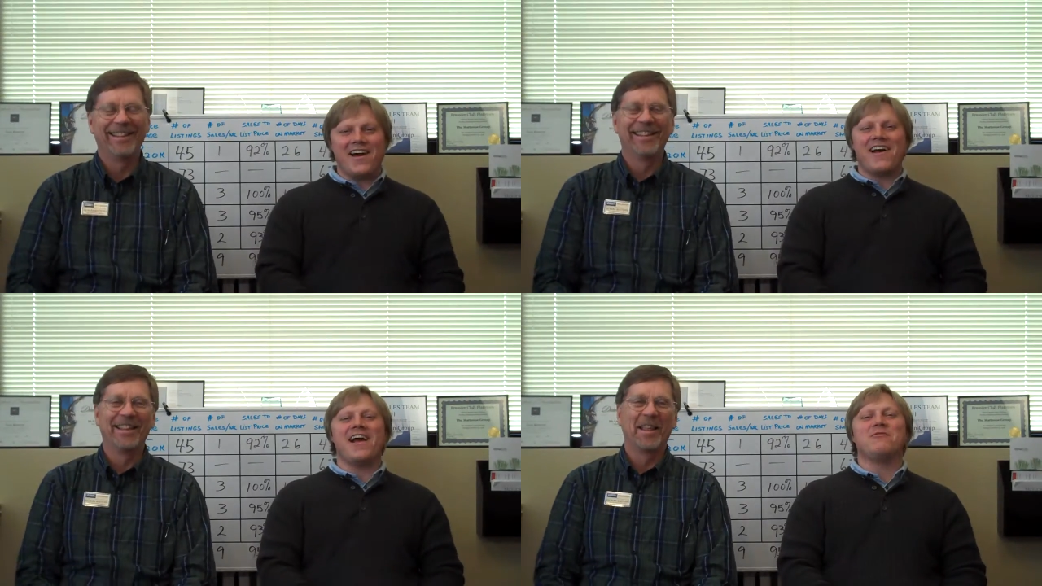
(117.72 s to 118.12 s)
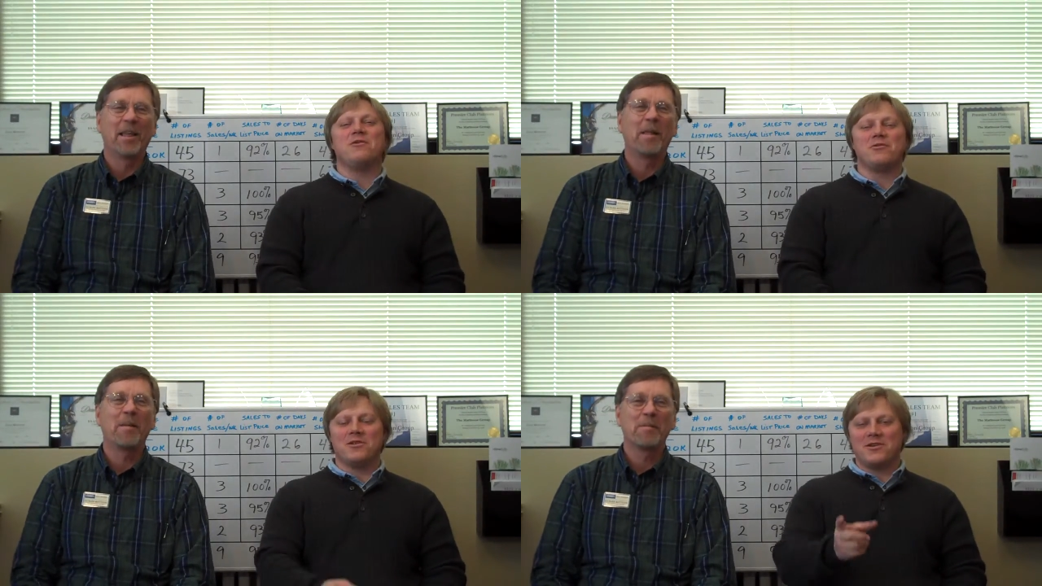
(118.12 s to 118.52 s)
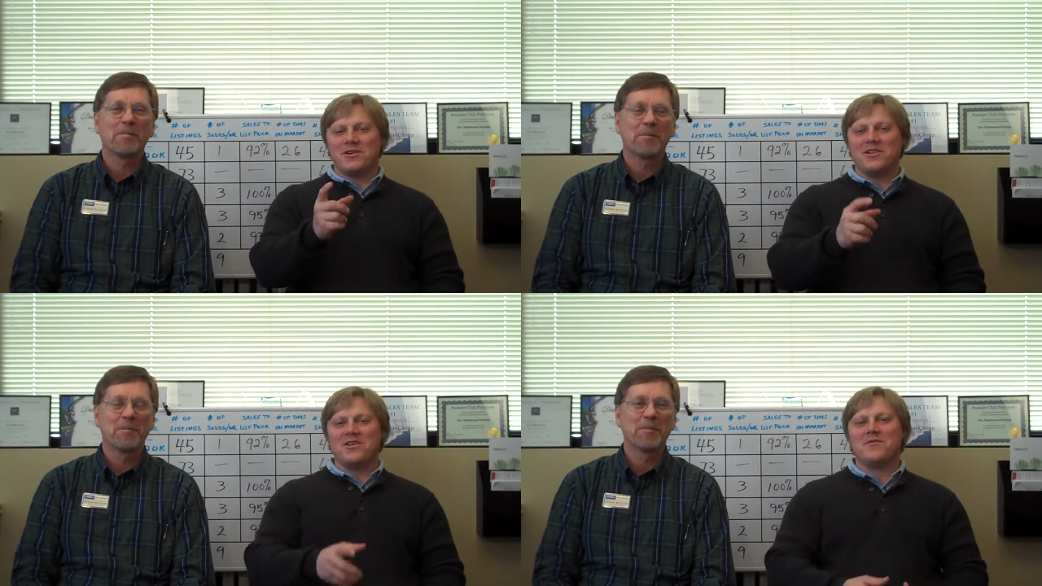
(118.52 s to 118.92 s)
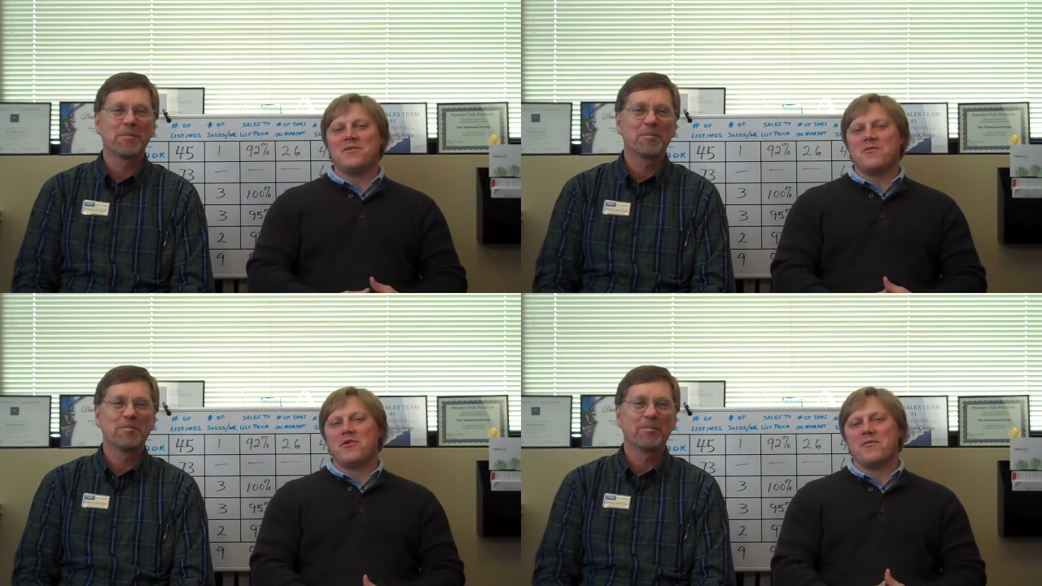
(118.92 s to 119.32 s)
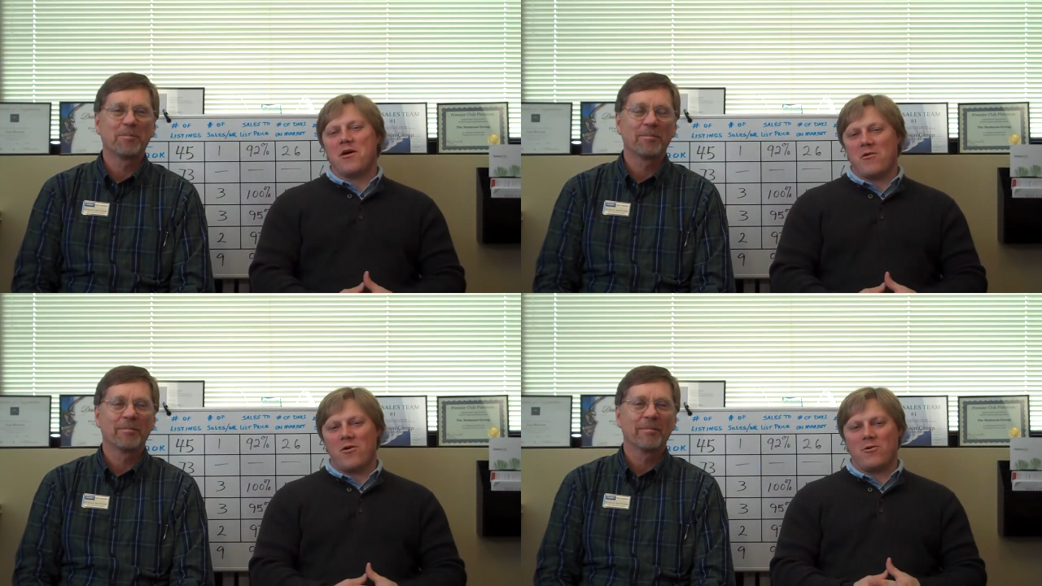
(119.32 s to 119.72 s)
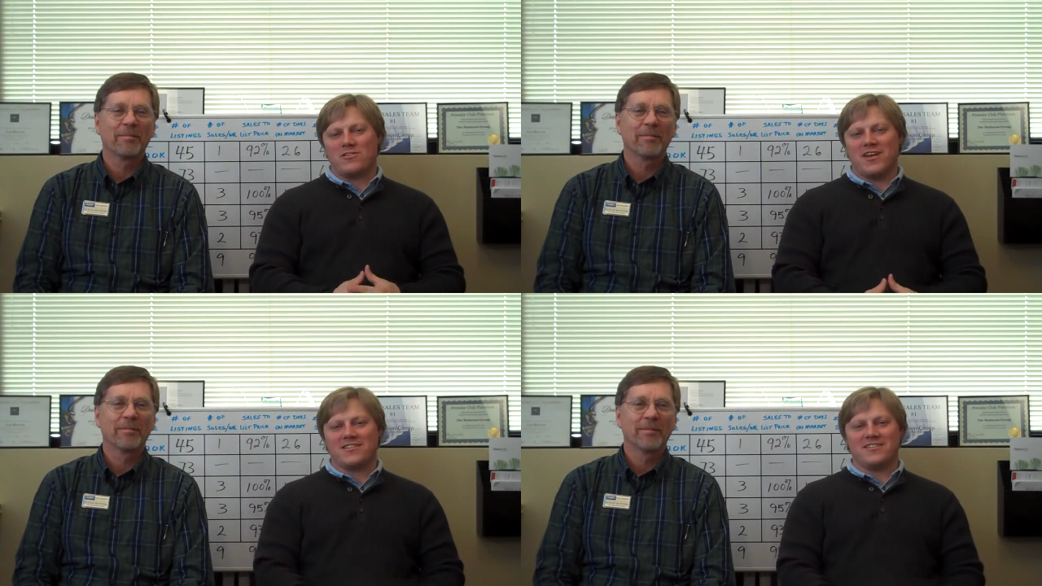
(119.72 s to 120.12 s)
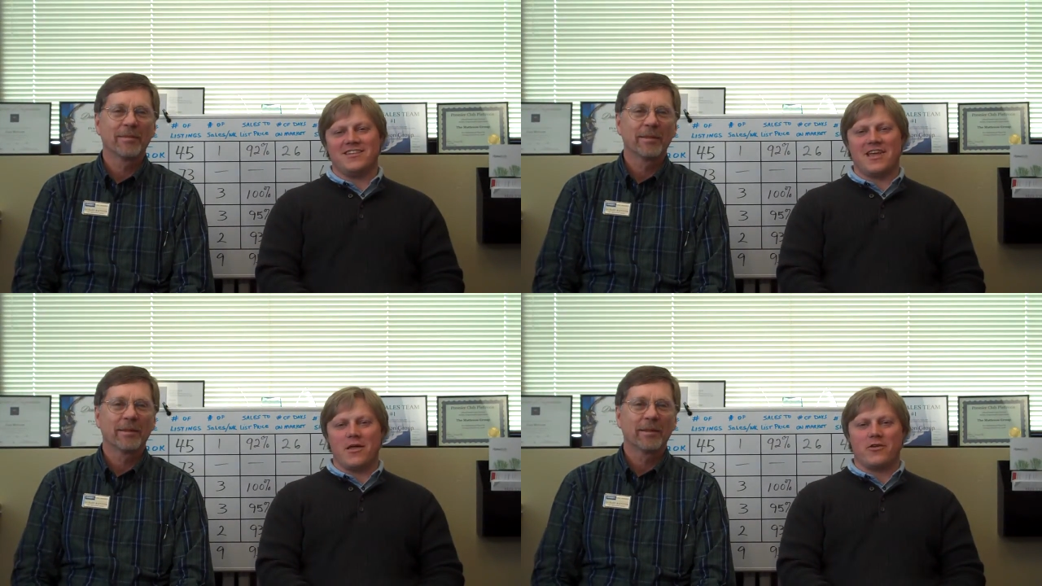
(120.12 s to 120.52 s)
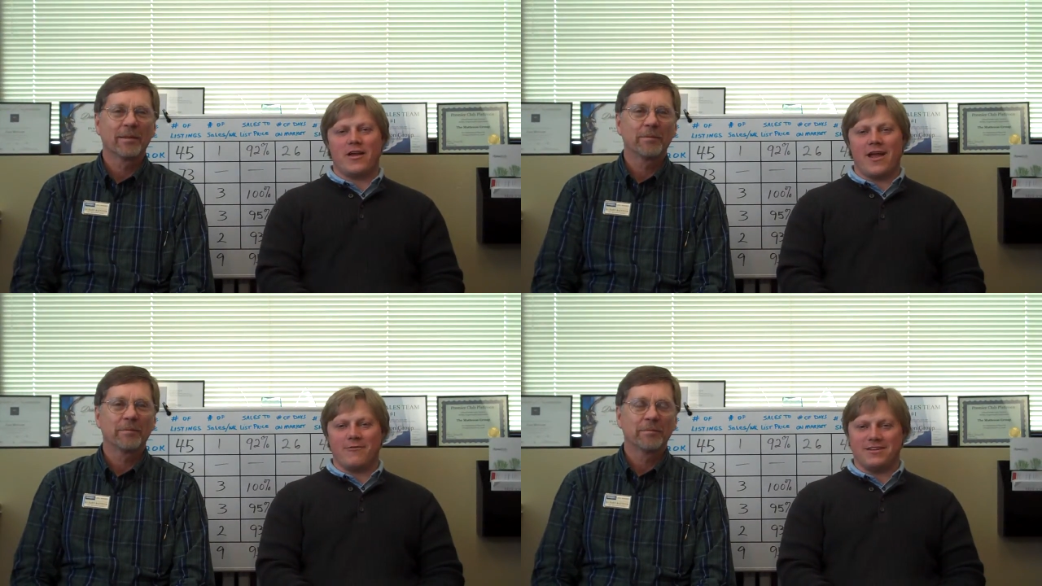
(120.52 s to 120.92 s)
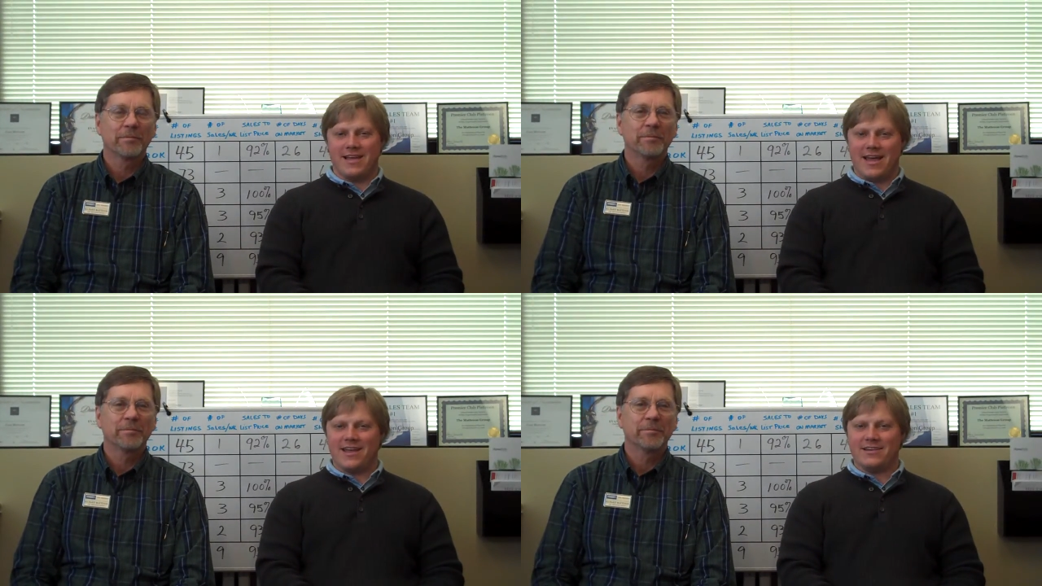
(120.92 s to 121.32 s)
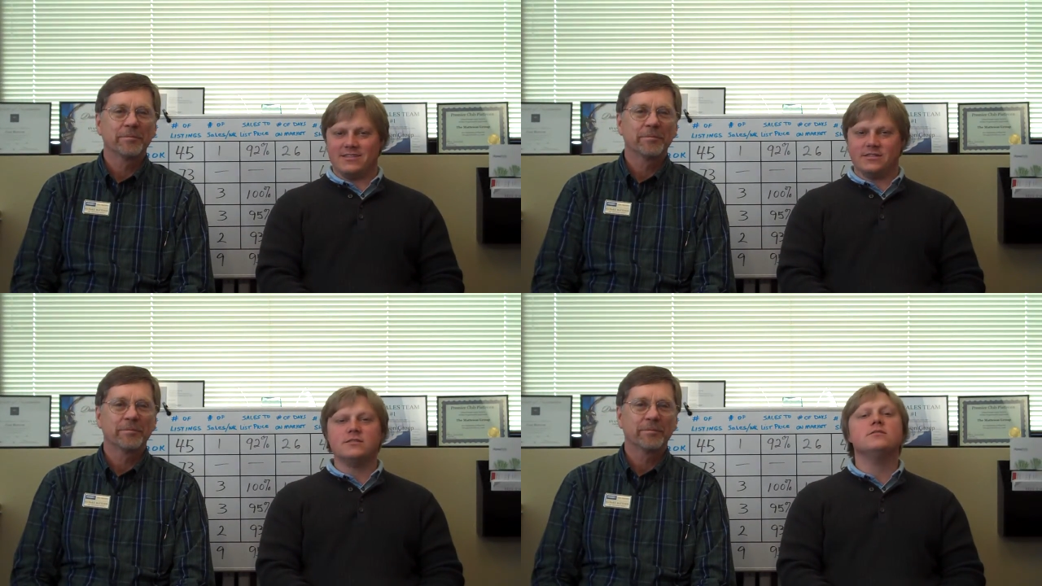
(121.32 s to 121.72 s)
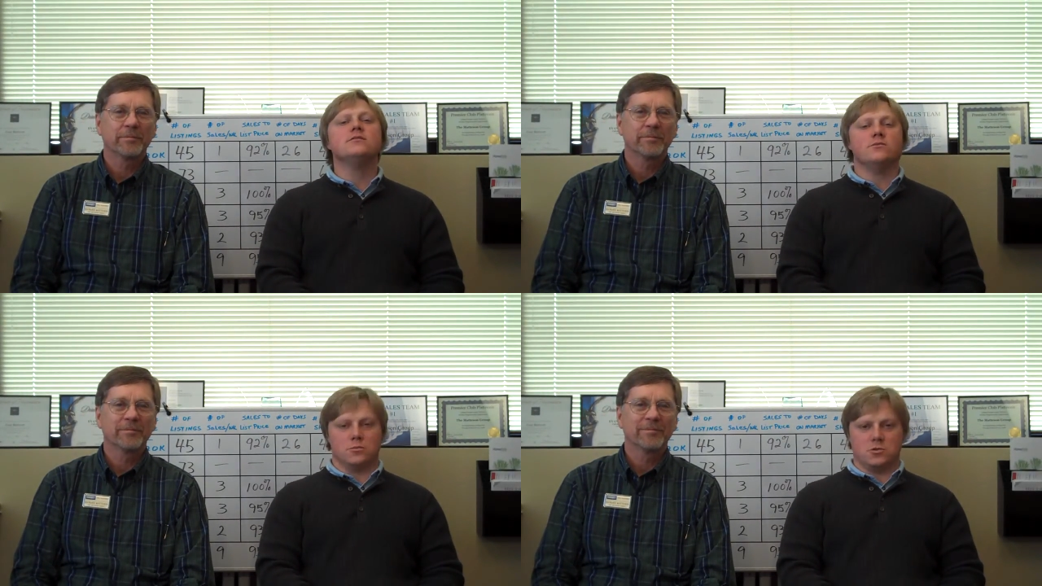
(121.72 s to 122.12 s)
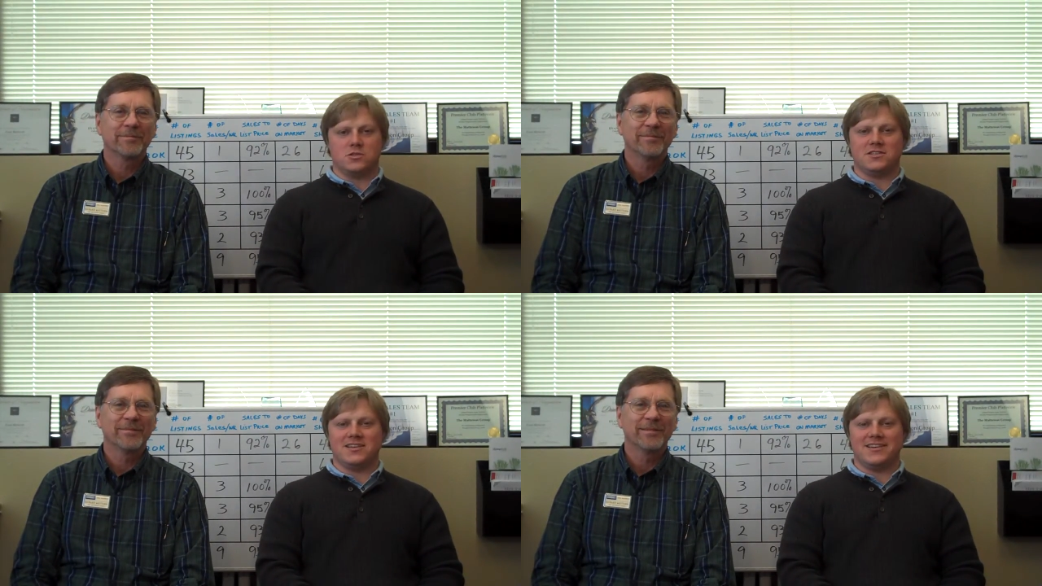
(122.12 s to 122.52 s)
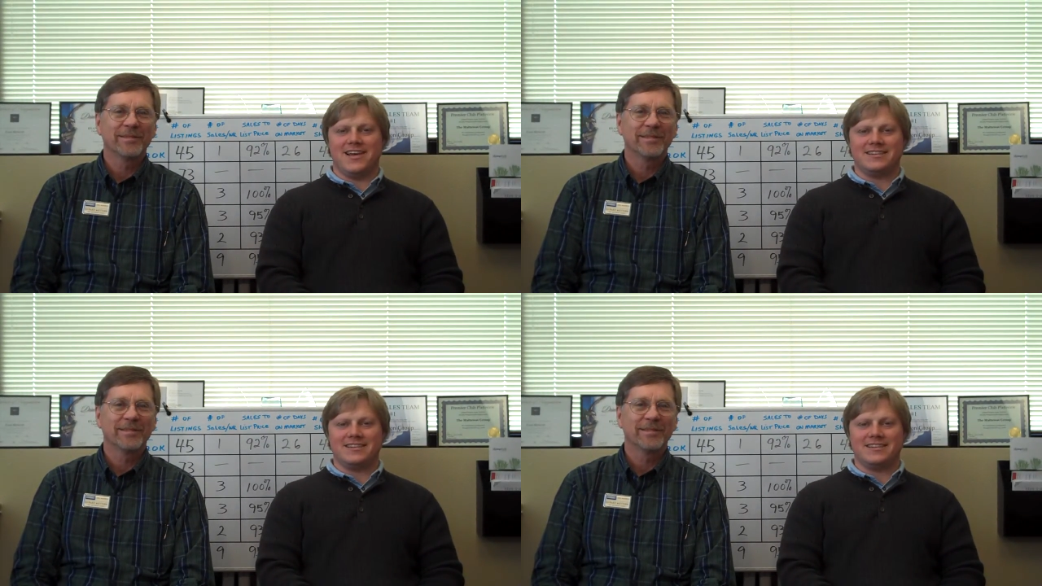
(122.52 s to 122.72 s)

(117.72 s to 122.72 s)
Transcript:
Speaker 1: All right. Well, we're learning a little bit more about Rockwall, Texas together every day. We'll see you